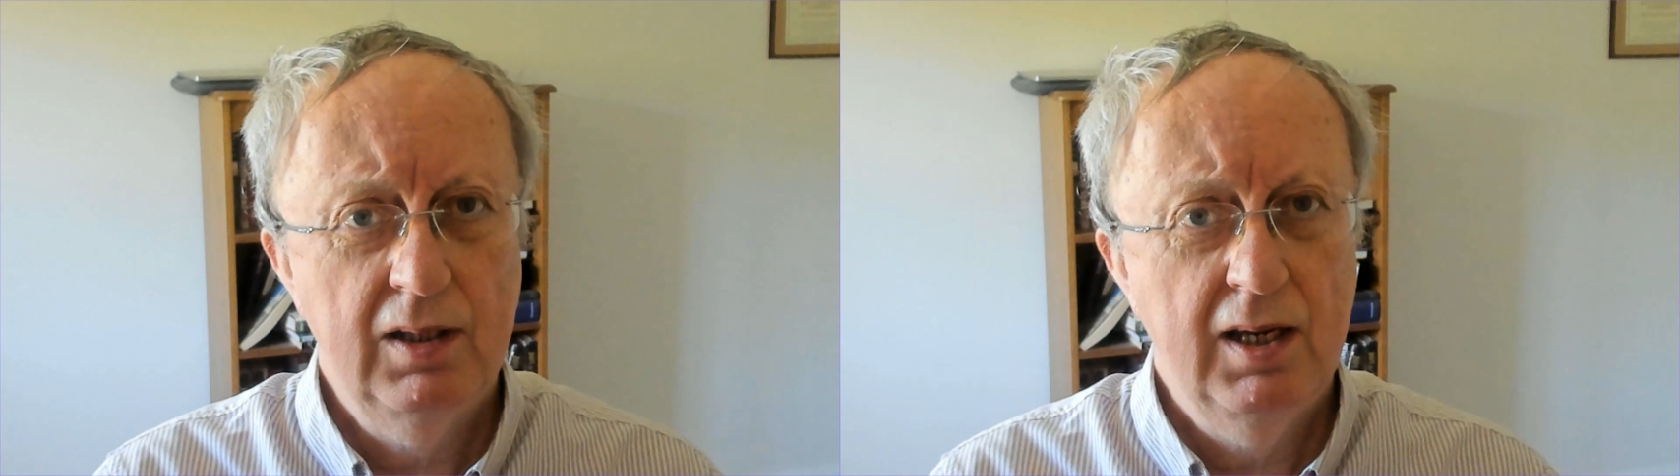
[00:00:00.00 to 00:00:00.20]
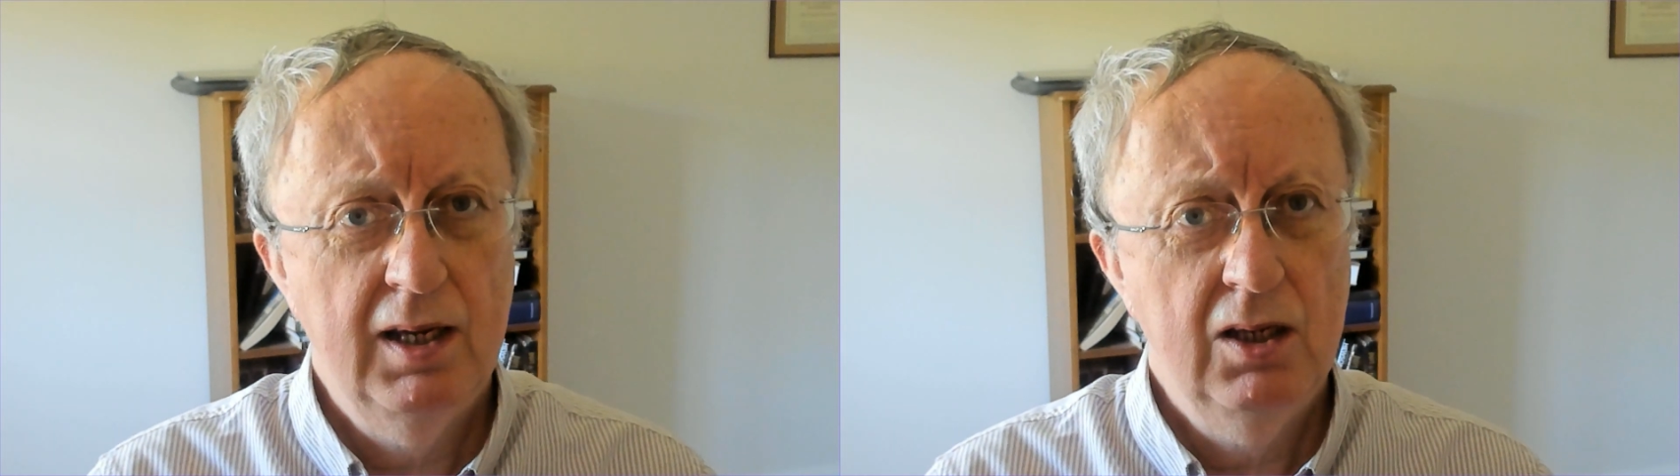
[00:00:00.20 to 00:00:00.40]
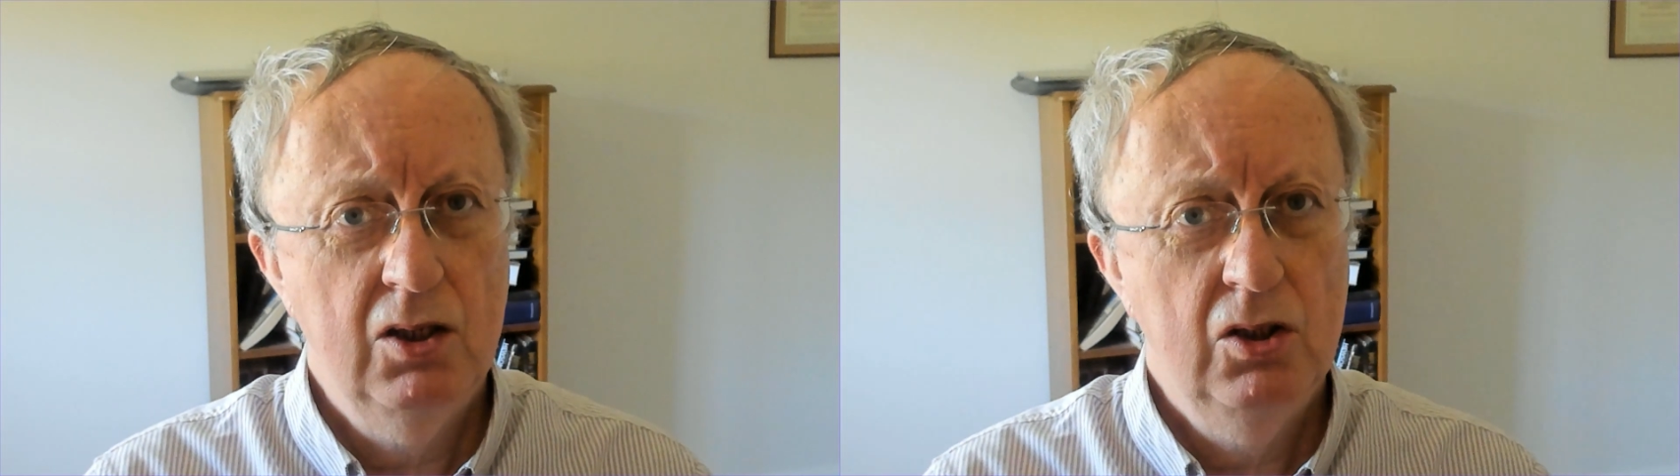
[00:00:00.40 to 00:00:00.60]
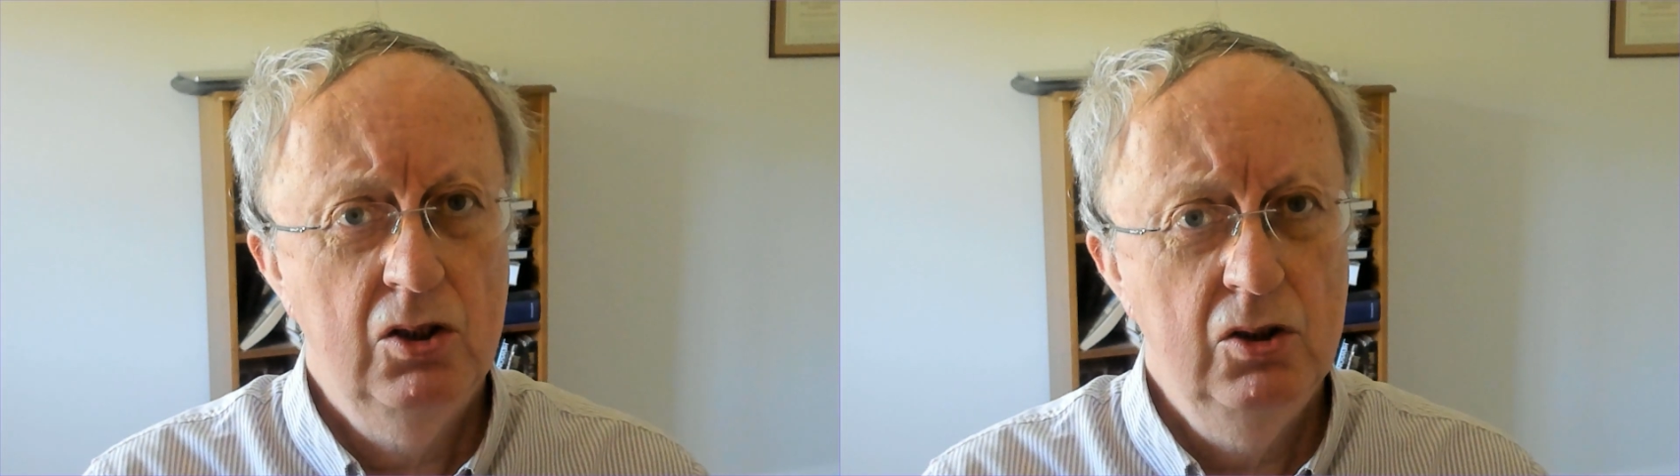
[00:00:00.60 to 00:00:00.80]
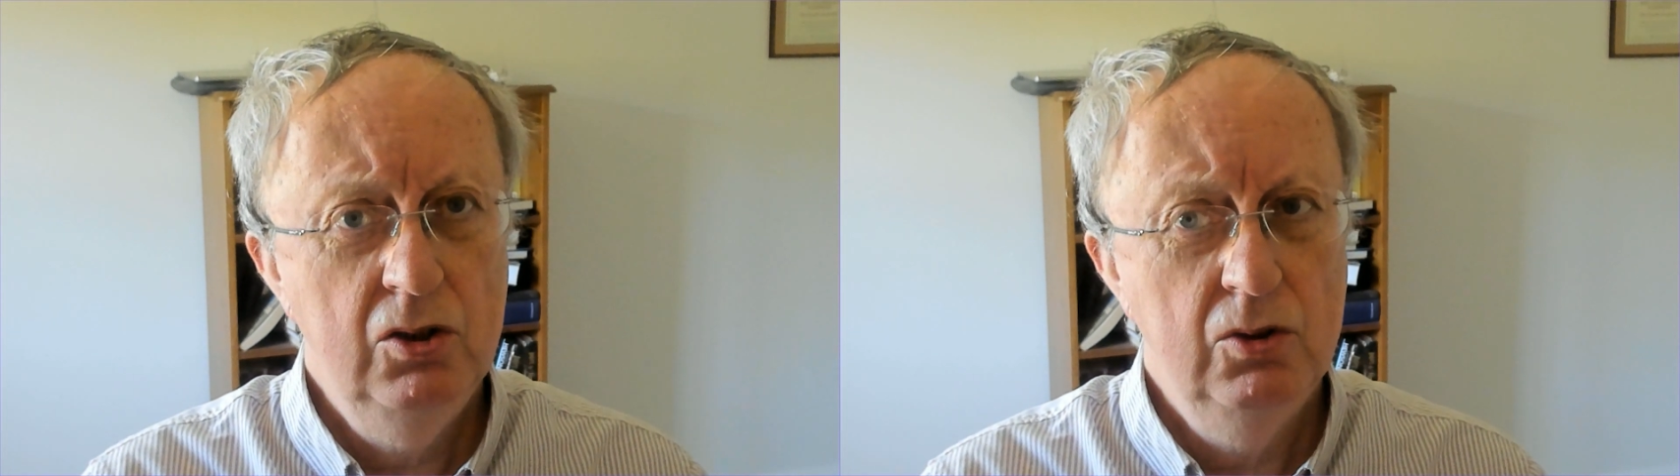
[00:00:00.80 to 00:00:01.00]
a
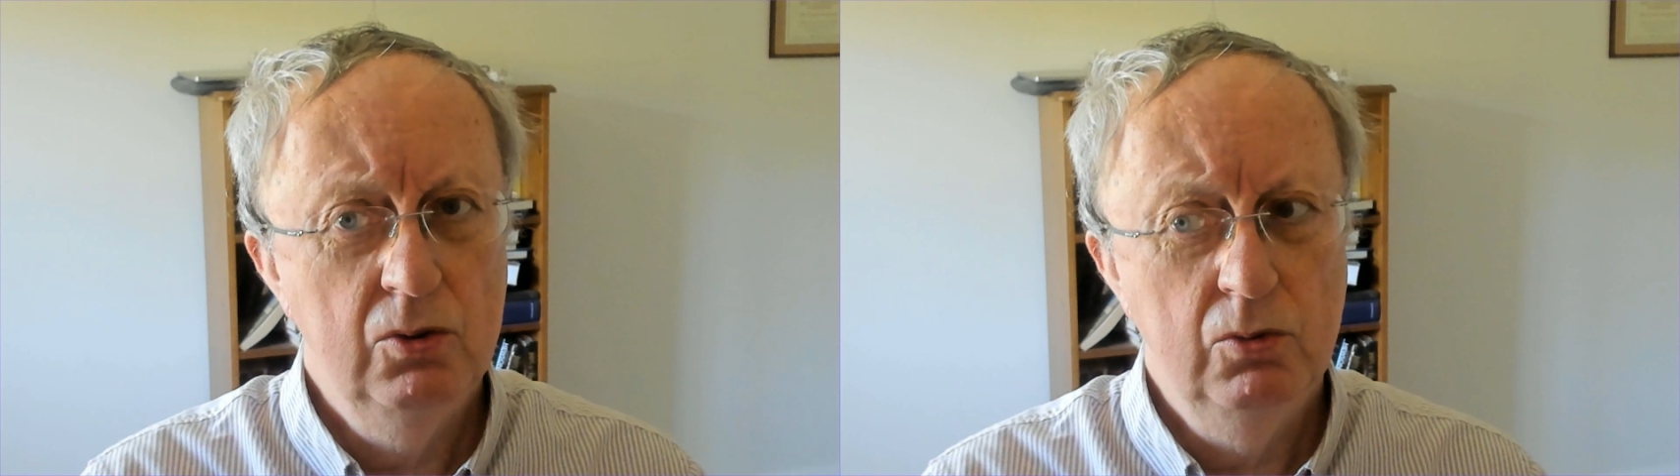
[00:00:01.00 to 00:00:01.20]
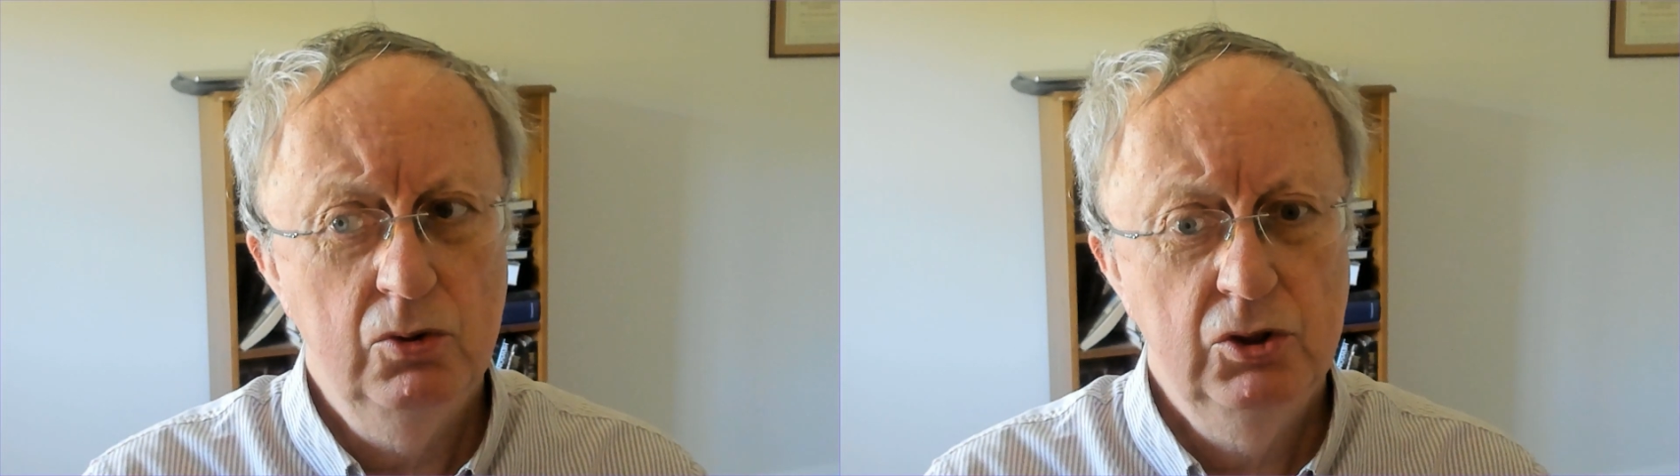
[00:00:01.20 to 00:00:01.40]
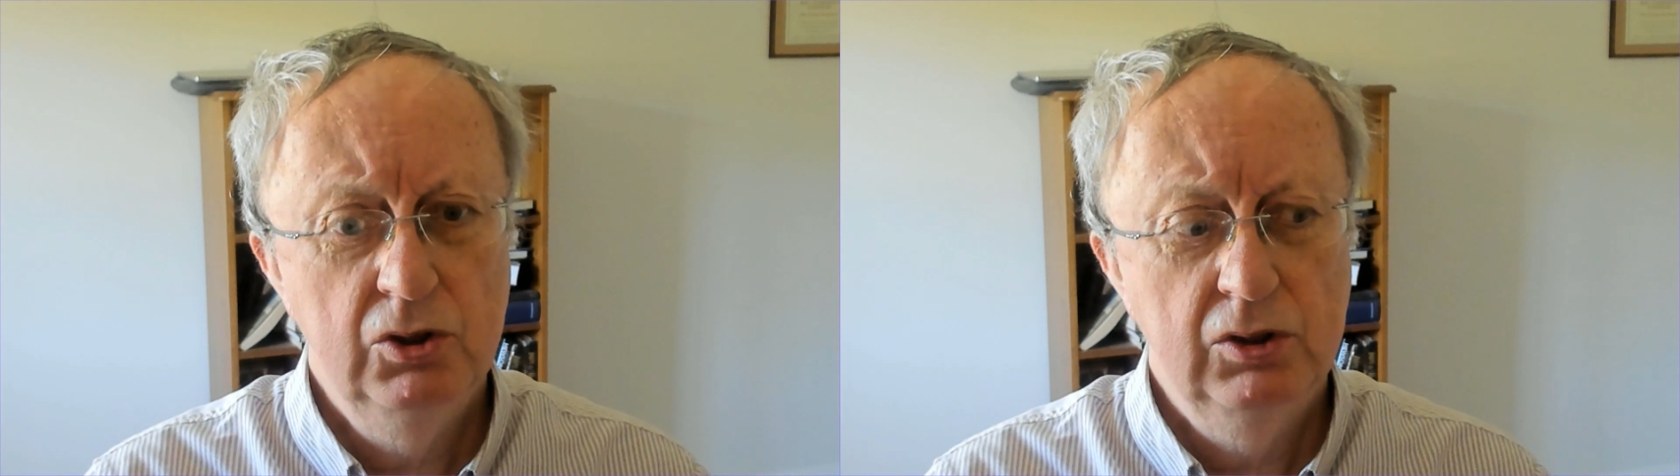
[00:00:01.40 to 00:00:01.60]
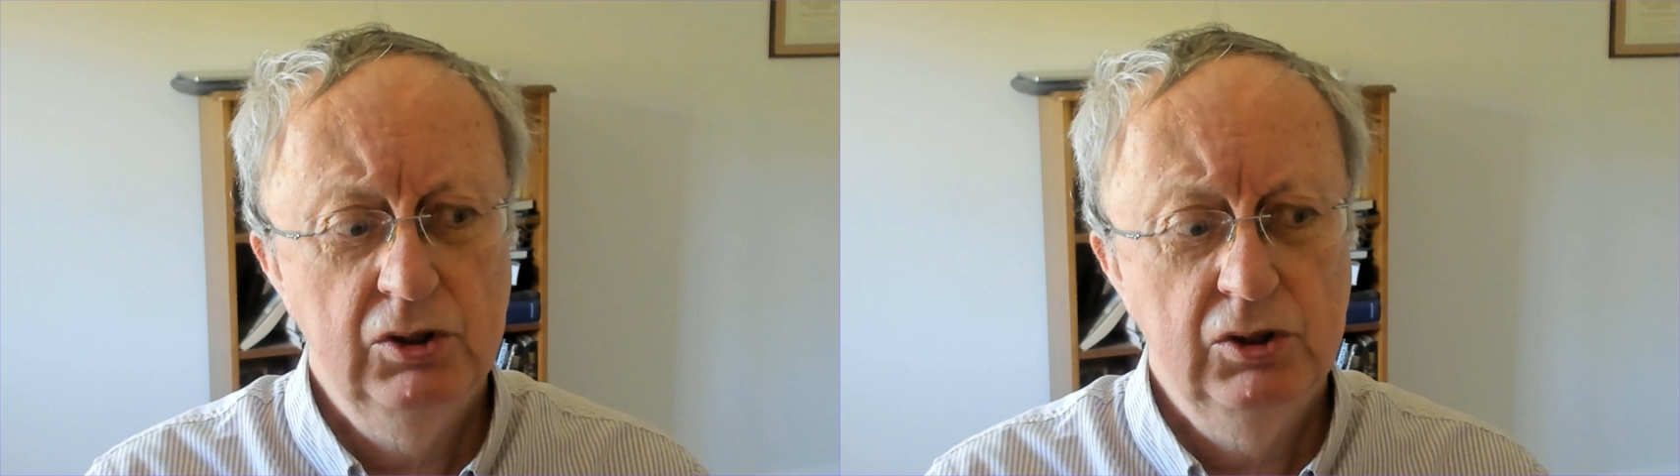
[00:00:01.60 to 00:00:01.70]
huge